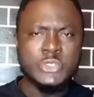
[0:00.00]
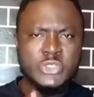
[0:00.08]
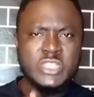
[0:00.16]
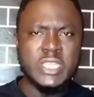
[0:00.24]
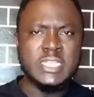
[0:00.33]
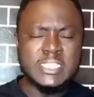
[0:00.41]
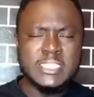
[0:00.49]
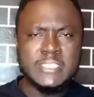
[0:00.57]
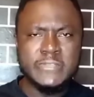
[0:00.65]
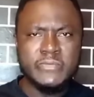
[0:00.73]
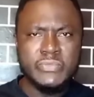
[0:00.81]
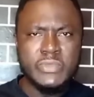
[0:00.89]
and
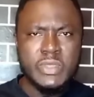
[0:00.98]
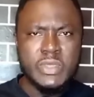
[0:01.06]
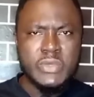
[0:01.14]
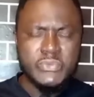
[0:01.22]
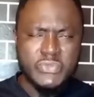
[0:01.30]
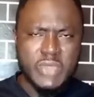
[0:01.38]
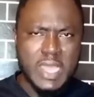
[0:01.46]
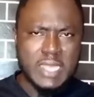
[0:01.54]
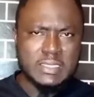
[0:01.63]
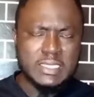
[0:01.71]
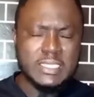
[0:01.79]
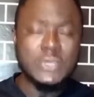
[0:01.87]
compare
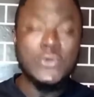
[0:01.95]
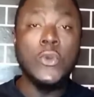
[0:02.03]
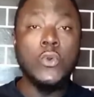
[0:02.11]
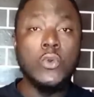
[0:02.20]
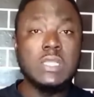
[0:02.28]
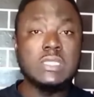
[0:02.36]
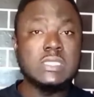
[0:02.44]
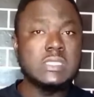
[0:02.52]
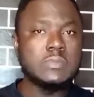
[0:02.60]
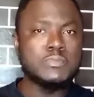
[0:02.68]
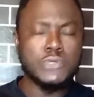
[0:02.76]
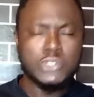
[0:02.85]
scriptures to
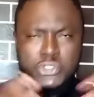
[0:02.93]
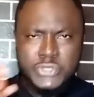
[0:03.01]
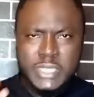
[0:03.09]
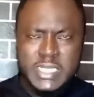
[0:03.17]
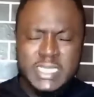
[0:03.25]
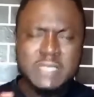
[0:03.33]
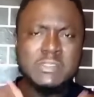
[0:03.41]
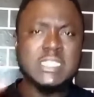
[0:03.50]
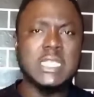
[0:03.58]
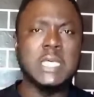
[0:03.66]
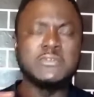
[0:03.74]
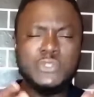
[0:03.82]
the stance of
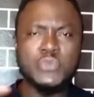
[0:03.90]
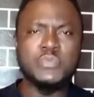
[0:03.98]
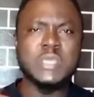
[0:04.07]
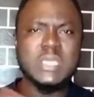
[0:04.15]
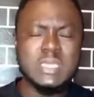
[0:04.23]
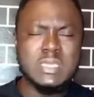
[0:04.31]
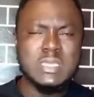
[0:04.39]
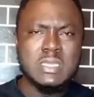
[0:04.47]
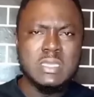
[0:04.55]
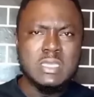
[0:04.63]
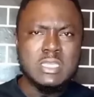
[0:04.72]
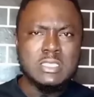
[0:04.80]
Pastor Gino
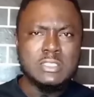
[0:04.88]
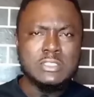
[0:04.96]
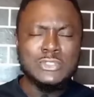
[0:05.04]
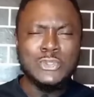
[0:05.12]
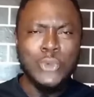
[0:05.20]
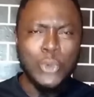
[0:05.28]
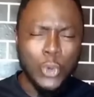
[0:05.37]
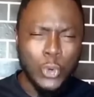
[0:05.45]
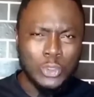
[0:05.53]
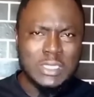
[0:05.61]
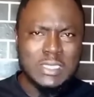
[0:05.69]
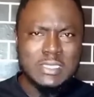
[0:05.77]
Jennings when it
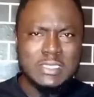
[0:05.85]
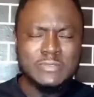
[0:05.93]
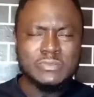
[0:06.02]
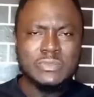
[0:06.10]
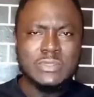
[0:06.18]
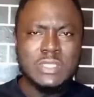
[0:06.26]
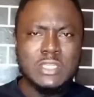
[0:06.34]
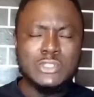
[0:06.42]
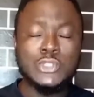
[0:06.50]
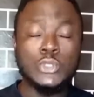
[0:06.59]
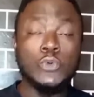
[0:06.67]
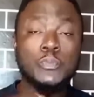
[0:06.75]
comes about
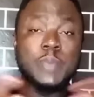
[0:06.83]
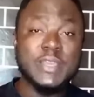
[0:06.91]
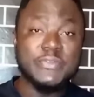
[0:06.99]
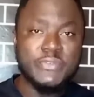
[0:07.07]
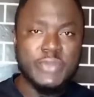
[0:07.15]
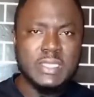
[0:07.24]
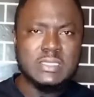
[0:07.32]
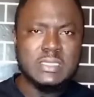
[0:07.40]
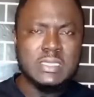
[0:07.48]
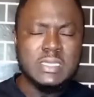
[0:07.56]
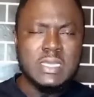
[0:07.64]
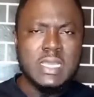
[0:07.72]
divorce, I
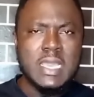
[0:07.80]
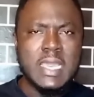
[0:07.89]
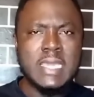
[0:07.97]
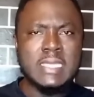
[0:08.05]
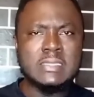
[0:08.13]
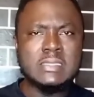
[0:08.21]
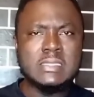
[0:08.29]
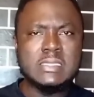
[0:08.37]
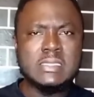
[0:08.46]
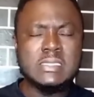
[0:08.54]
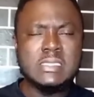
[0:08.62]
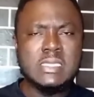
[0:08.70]
see nothing
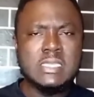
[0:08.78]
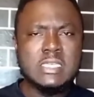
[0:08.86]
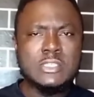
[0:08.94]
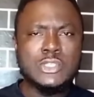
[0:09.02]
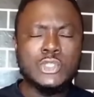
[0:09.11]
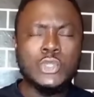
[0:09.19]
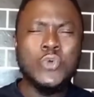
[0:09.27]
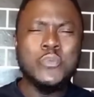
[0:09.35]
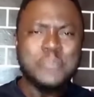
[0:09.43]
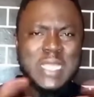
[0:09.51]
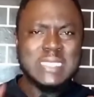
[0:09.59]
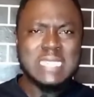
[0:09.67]
wrong
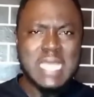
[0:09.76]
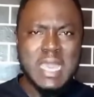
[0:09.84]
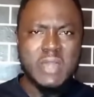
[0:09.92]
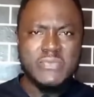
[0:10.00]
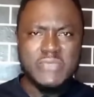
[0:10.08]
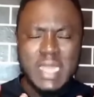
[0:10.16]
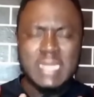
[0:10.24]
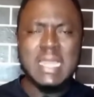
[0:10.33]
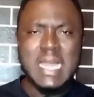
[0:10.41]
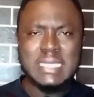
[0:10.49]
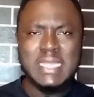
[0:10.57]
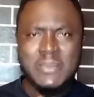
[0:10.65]
with the stance of
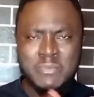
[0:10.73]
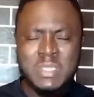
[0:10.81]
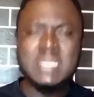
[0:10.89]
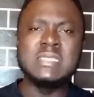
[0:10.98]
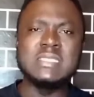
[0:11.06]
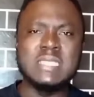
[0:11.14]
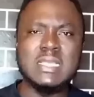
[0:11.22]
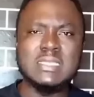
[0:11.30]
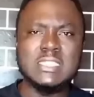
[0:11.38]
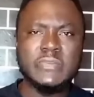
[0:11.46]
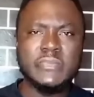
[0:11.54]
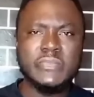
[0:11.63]
Pastor Gino Jennings.
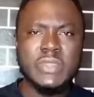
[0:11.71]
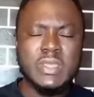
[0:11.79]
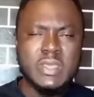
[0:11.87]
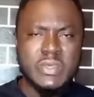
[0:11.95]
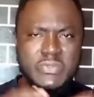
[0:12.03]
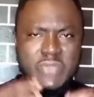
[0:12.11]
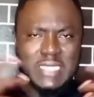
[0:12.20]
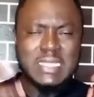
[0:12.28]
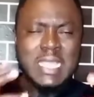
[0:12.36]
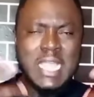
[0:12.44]
Now,